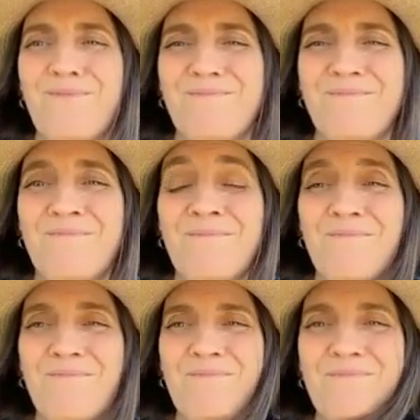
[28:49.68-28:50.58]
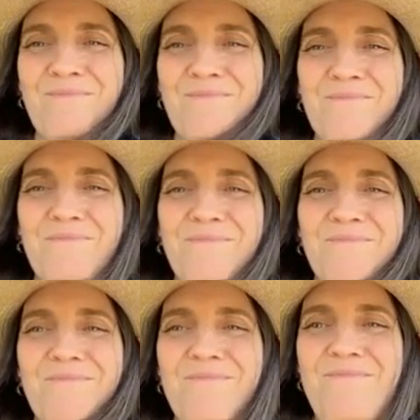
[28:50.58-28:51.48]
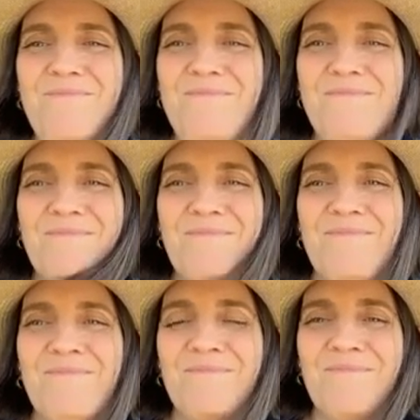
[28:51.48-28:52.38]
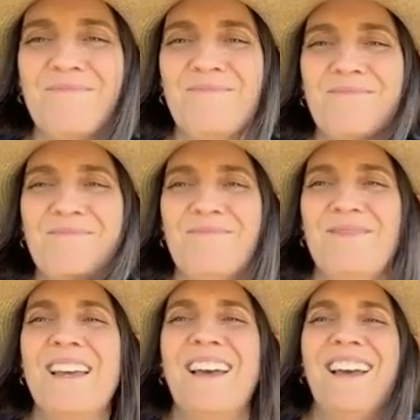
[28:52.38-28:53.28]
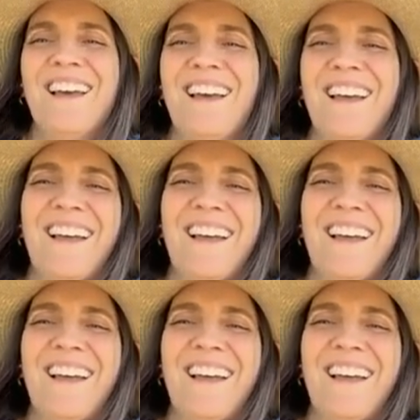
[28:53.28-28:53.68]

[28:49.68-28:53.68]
[no speech]